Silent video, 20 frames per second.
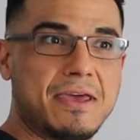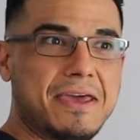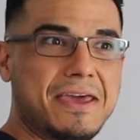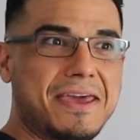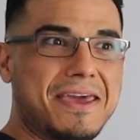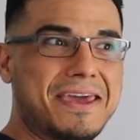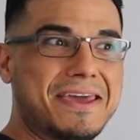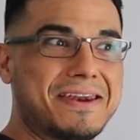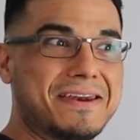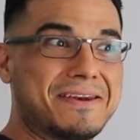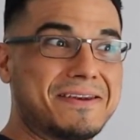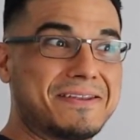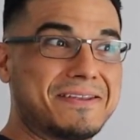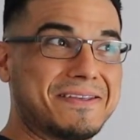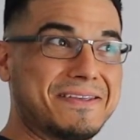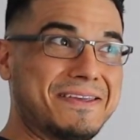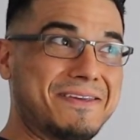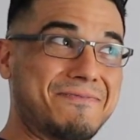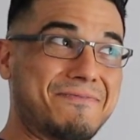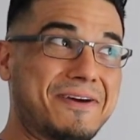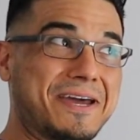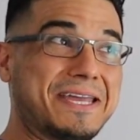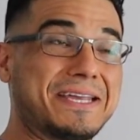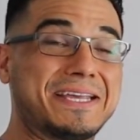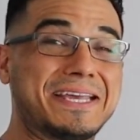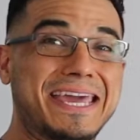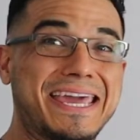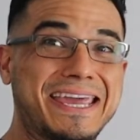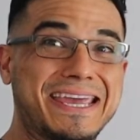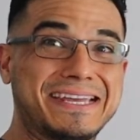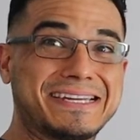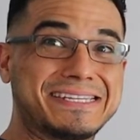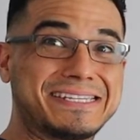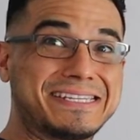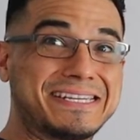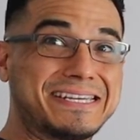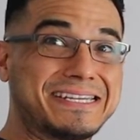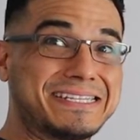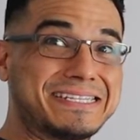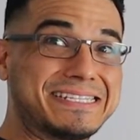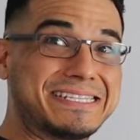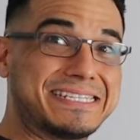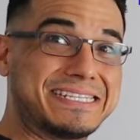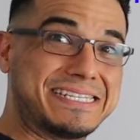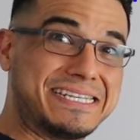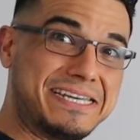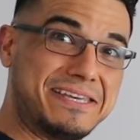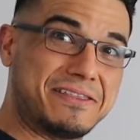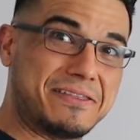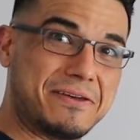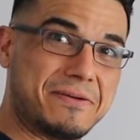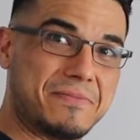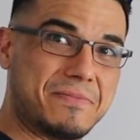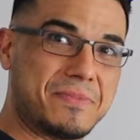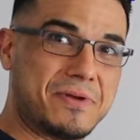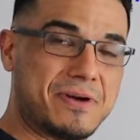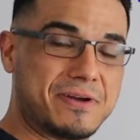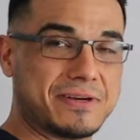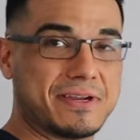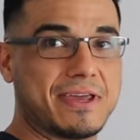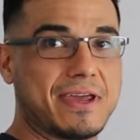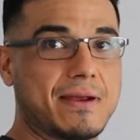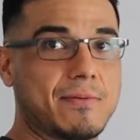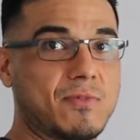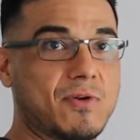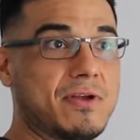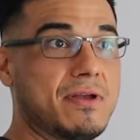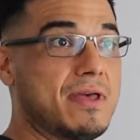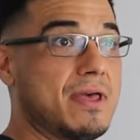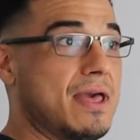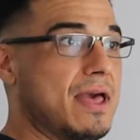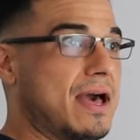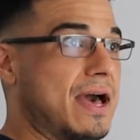And if I can't see them on camera,